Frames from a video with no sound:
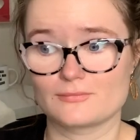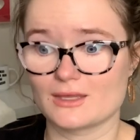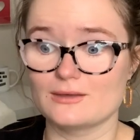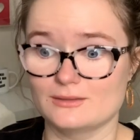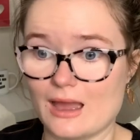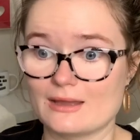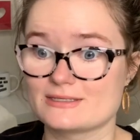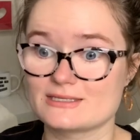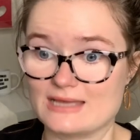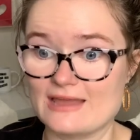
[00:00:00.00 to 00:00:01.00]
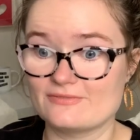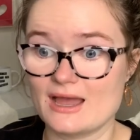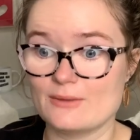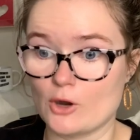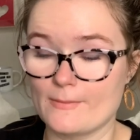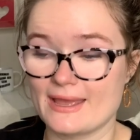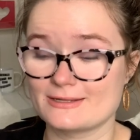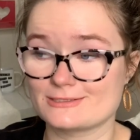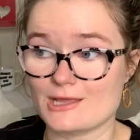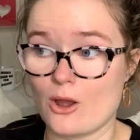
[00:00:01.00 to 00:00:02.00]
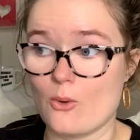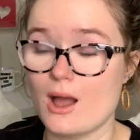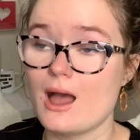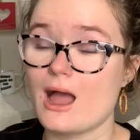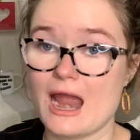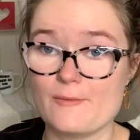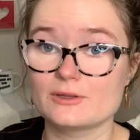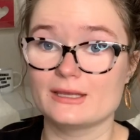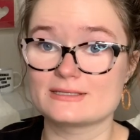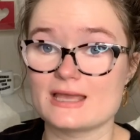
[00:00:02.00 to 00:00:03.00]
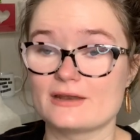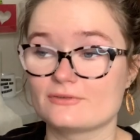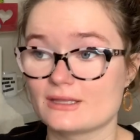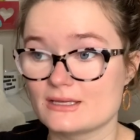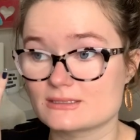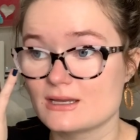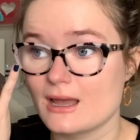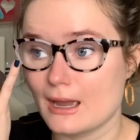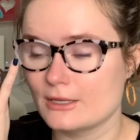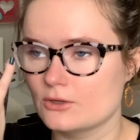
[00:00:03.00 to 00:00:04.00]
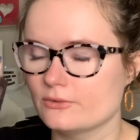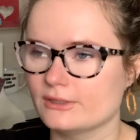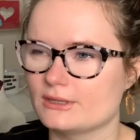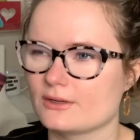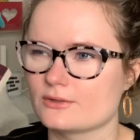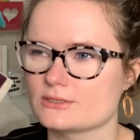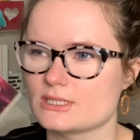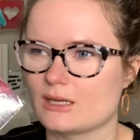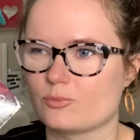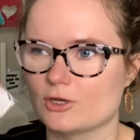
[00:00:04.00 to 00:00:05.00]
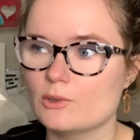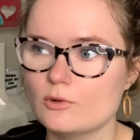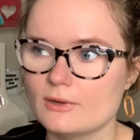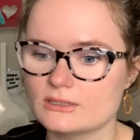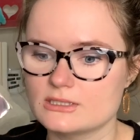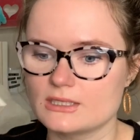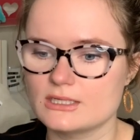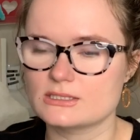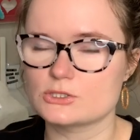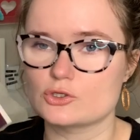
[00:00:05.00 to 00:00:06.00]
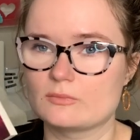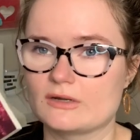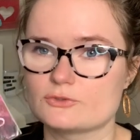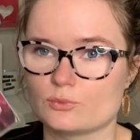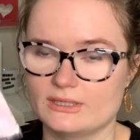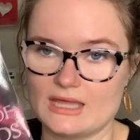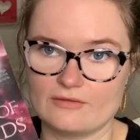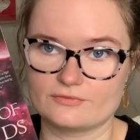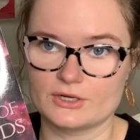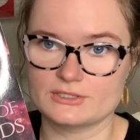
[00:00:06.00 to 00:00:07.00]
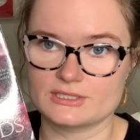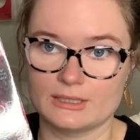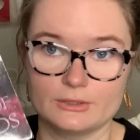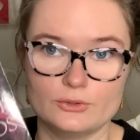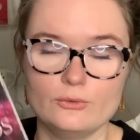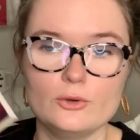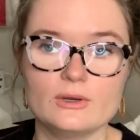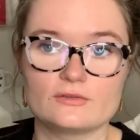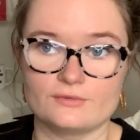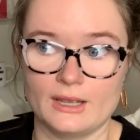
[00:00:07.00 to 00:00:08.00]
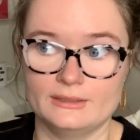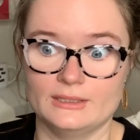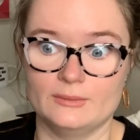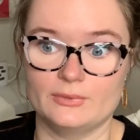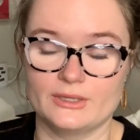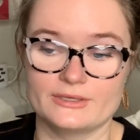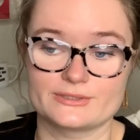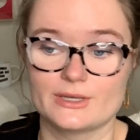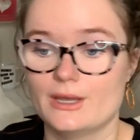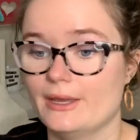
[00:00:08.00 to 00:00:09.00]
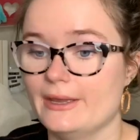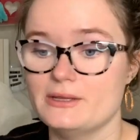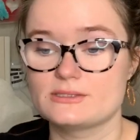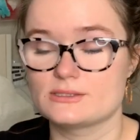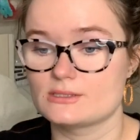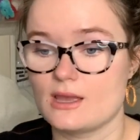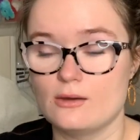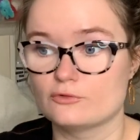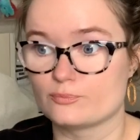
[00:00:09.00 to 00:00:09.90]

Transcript: Yeah, it's a sci-fi romance, so I'm really excited for this. I know that there's like a prequel book to this, so I'm gonna have to read that first, and I don't know where to find it because it's out of